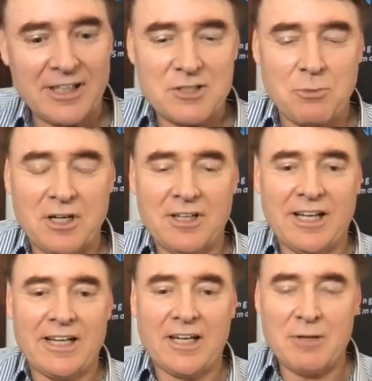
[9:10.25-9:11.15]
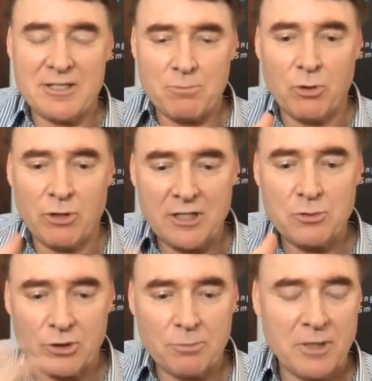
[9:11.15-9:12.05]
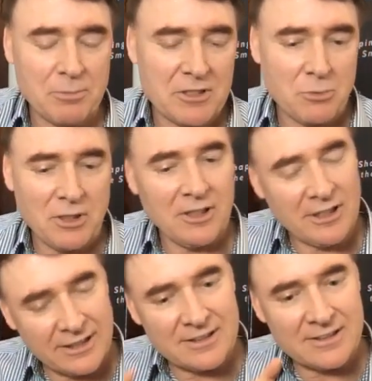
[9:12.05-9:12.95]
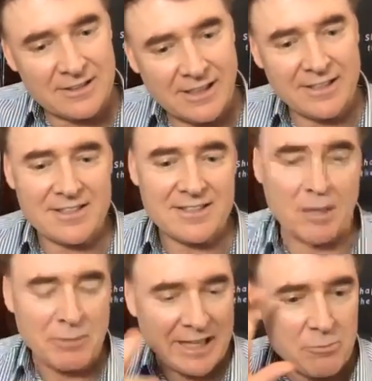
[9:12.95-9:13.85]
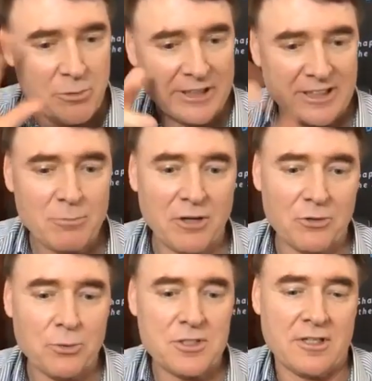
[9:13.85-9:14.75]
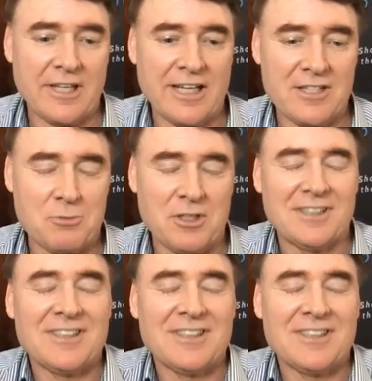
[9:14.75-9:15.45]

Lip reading: as well, and as more I talk to people as well, I'm calibrating my thoughts on that as well.